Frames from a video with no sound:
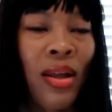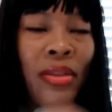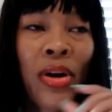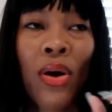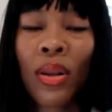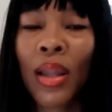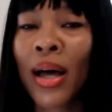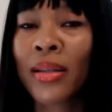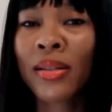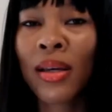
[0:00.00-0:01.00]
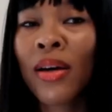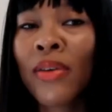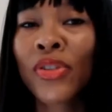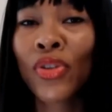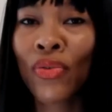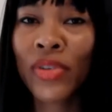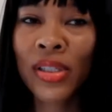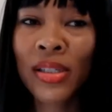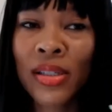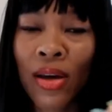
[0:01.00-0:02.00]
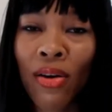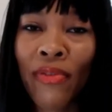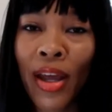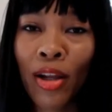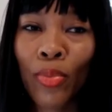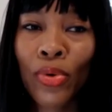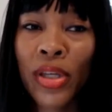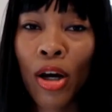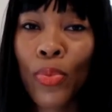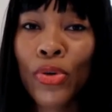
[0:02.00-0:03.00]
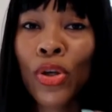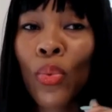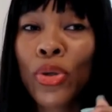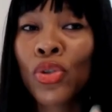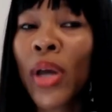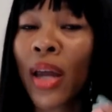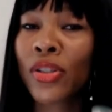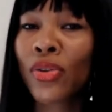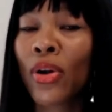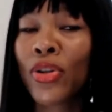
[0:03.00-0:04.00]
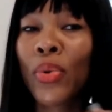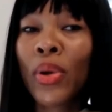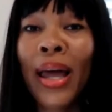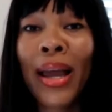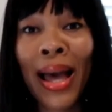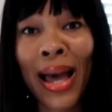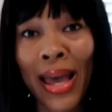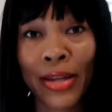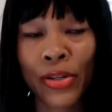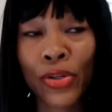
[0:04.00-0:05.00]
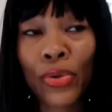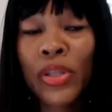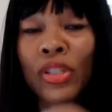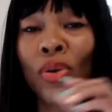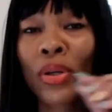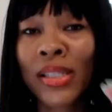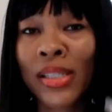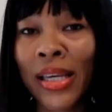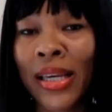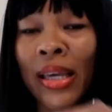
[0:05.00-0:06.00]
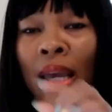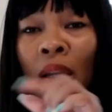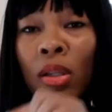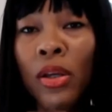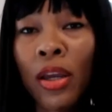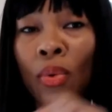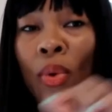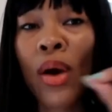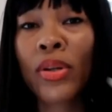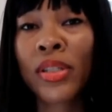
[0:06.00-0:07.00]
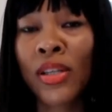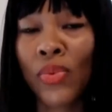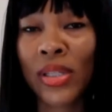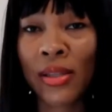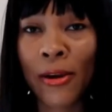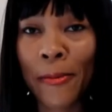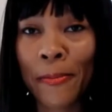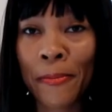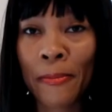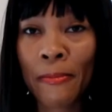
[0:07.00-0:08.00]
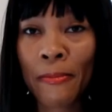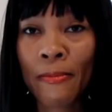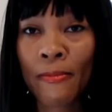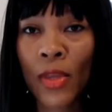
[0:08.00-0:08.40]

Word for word: there are lots of services that are available to help you. So what you got to start doing, like I had to do, is start seeking and looking around and see what's there. Yeah.